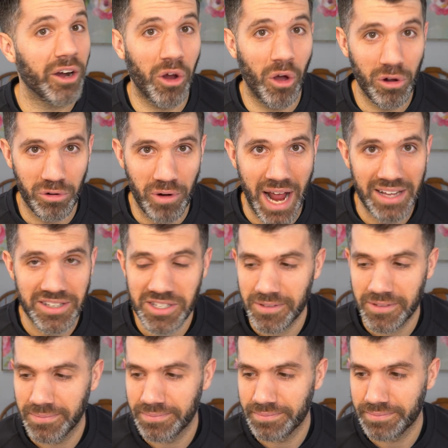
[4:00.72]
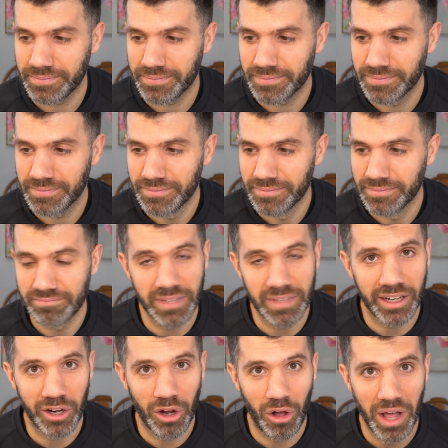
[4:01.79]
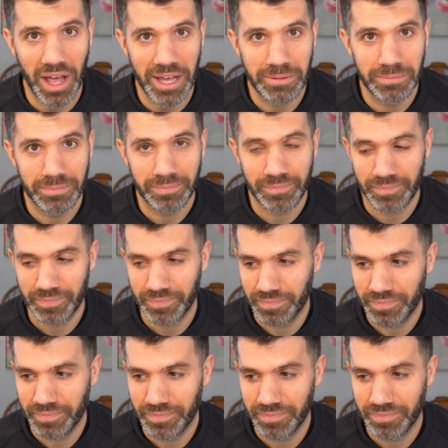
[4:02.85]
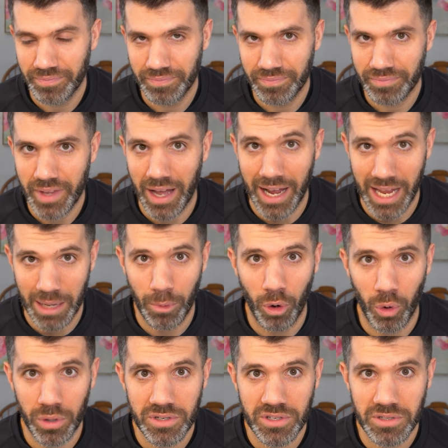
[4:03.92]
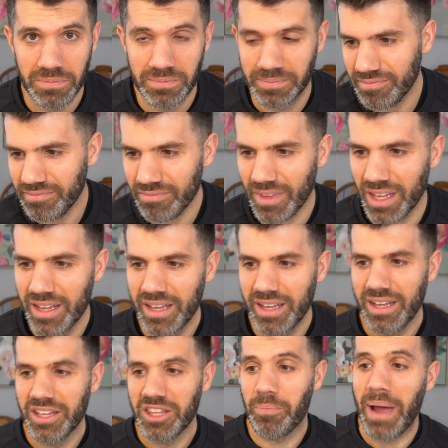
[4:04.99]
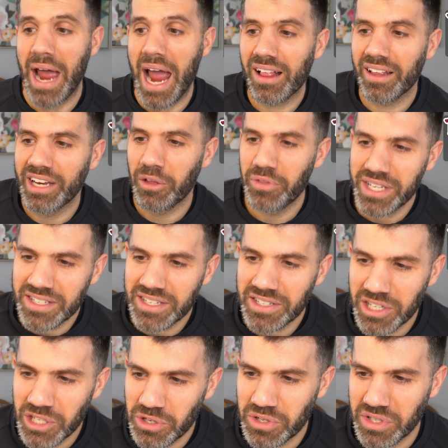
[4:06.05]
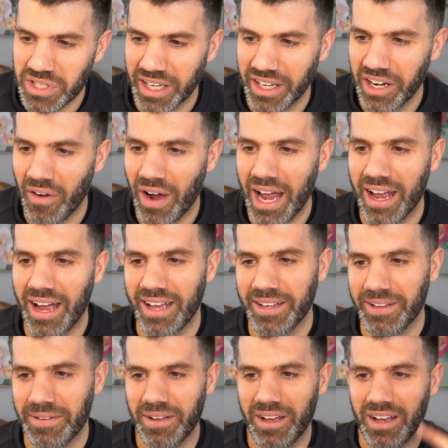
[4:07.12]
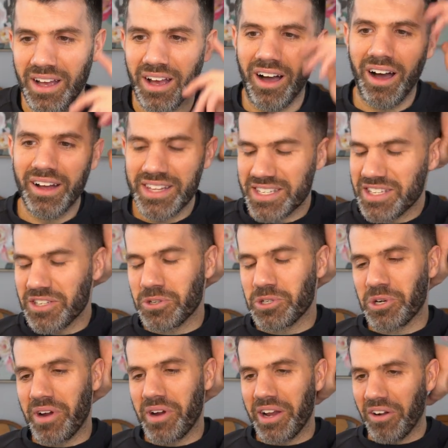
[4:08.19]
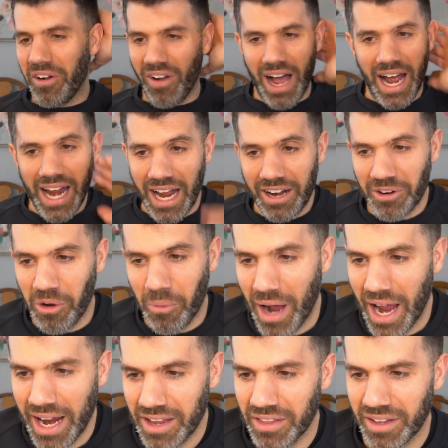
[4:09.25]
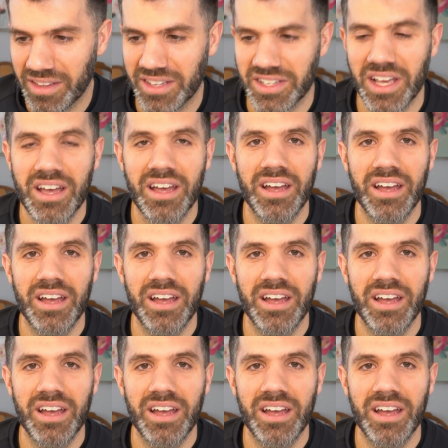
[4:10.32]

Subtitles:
at all grass, not at all hay. I am a horse. The palate. Now, this is interesting. You know, this is such a great call. I don't know why I didn't think of this.